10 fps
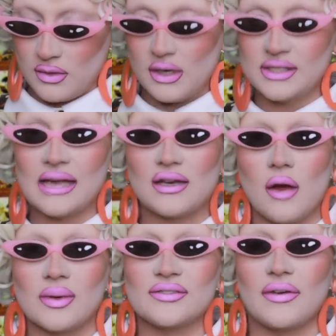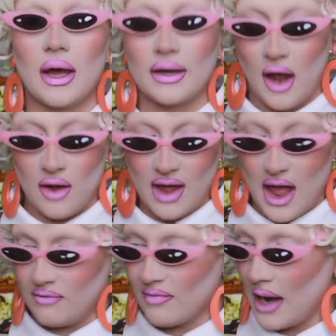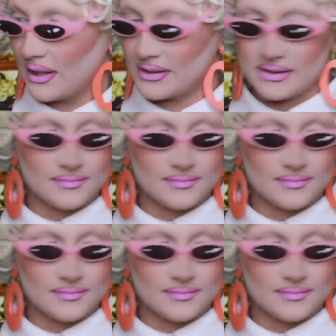He said, no, it's fine. Okay, right.